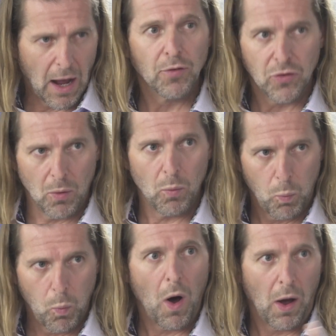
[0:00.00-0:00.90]
covers a
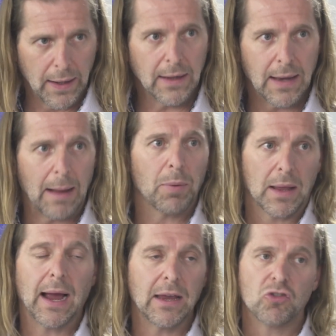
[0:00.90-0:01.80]
wide
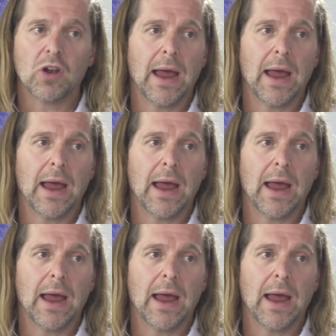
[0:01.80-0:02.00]
application